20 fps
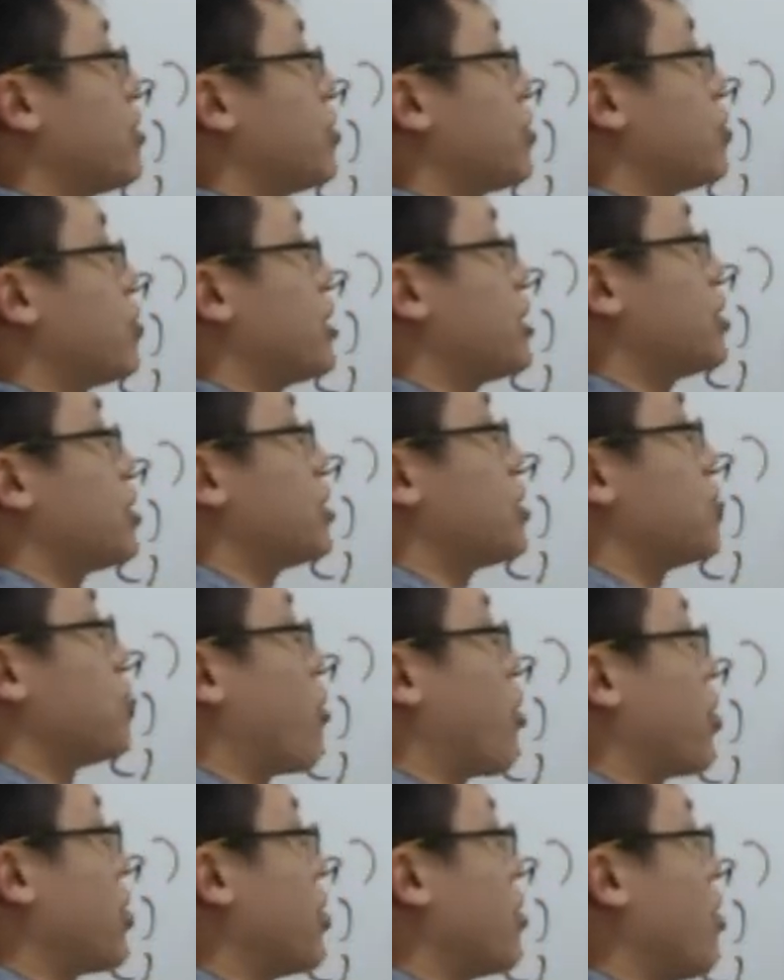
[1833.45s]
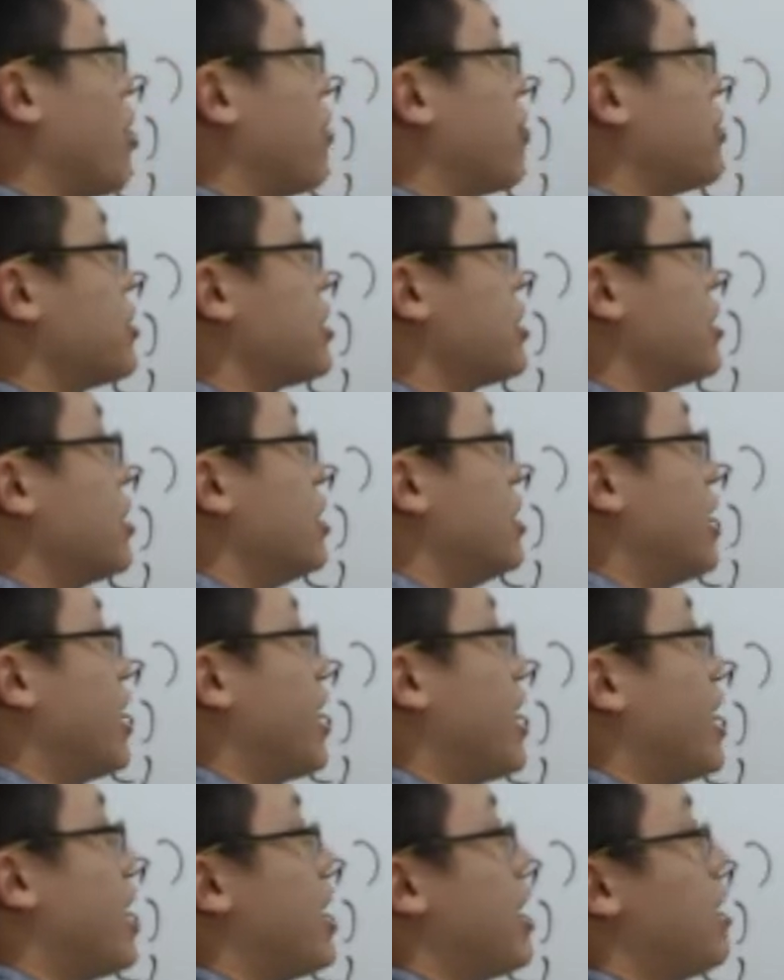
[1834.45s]
So let's just mark it off as
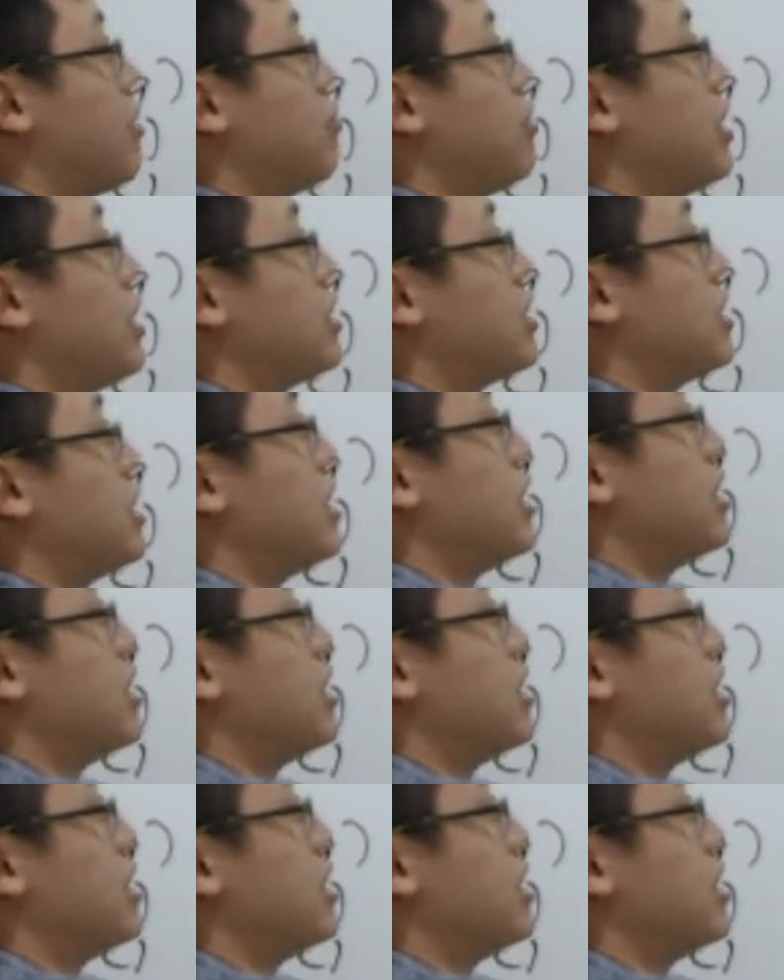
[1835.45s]
A, B, C,